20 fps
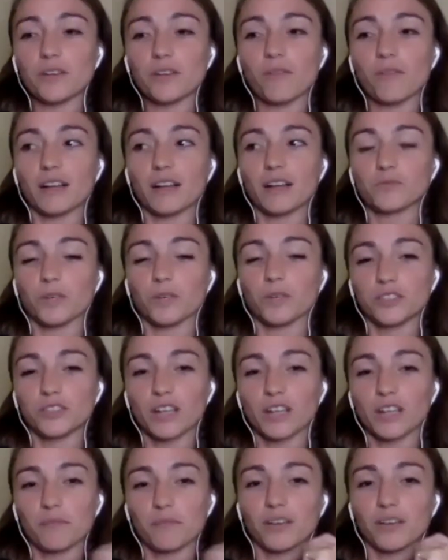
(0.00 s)
has one
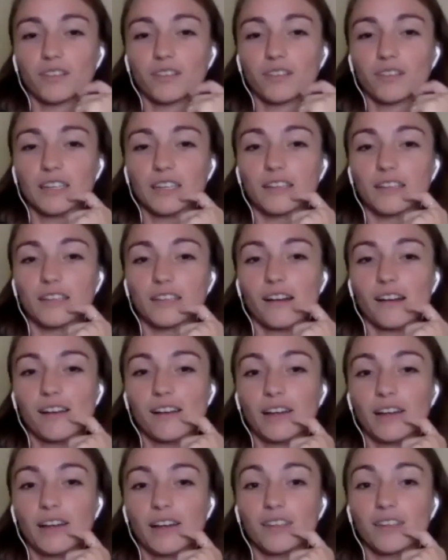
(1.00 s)
trap bigger than the other.
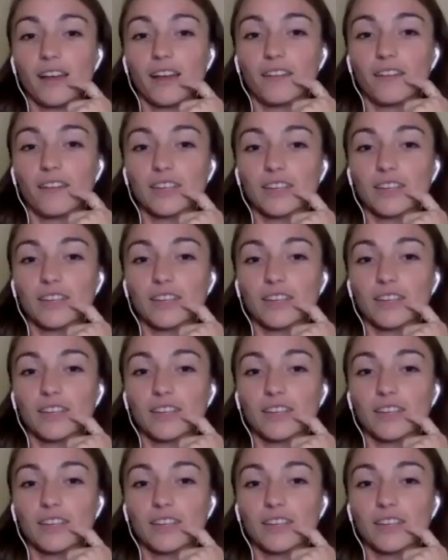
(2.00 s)
I really haven't.